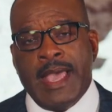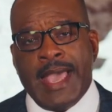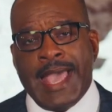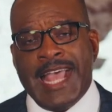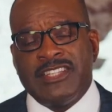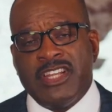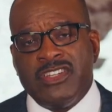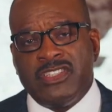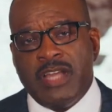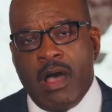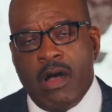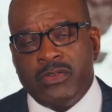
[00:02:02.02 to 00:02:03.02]
As
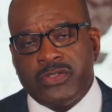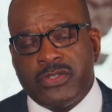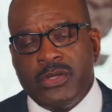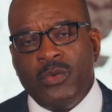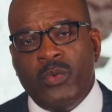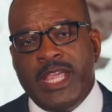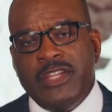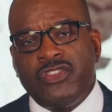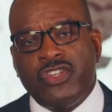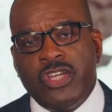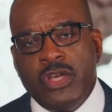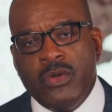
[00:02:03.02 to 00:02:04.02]
adults, we
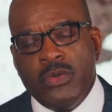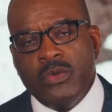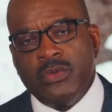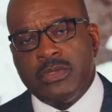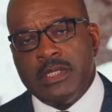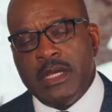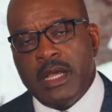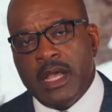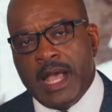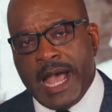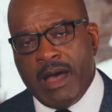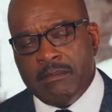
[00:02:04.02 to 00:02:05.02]
choose
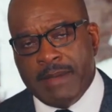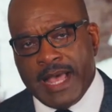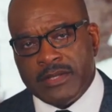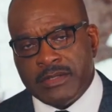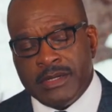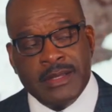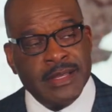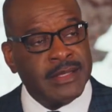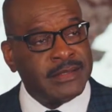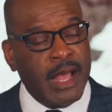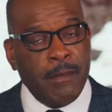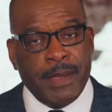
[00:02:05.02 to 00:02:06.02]
our master.
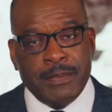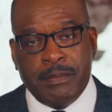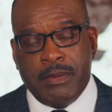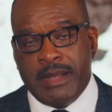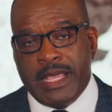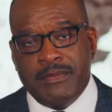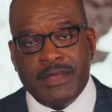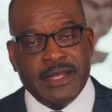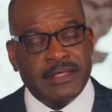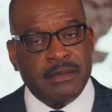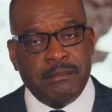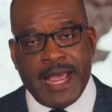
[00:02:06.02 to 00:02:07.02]
Some people believe that
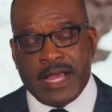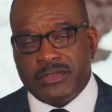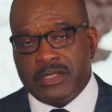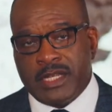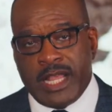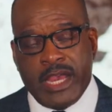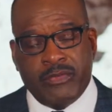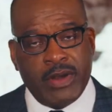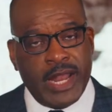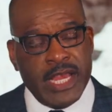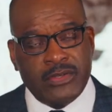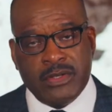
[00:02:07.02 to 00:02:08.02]
it's a master-slave
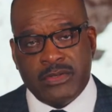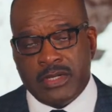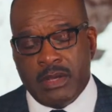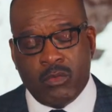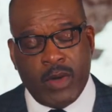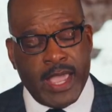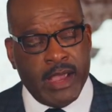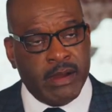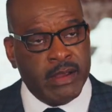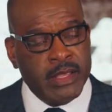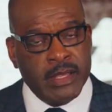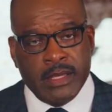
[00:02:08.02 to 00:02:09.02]
relationship
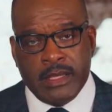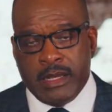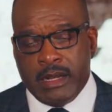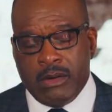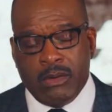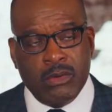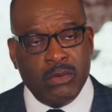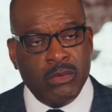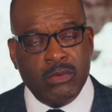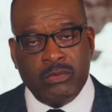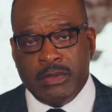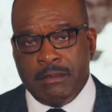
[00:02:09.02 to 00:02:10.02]
where, you know,
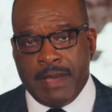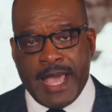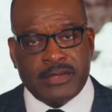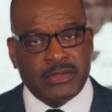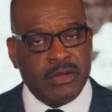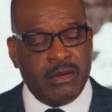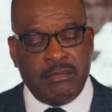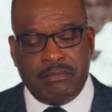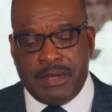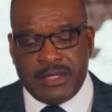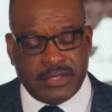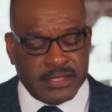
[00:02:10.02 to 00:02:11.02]
the master
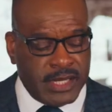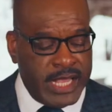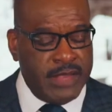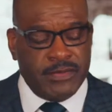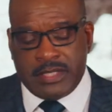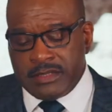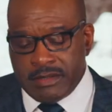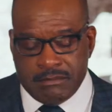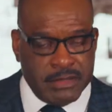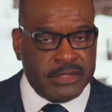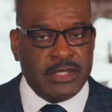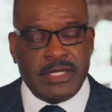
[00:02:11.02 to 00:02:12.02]
beats the slave into
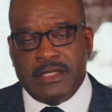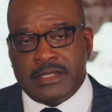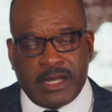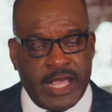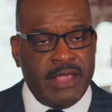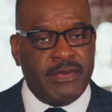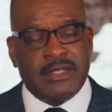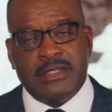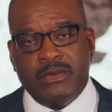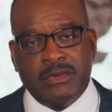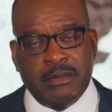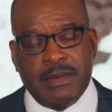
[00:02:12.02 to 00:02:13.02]
submission and the slave has to
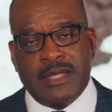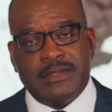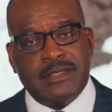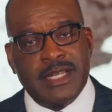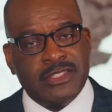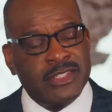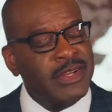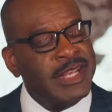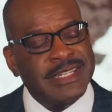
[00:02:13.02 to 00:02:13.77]
do what the master says to do.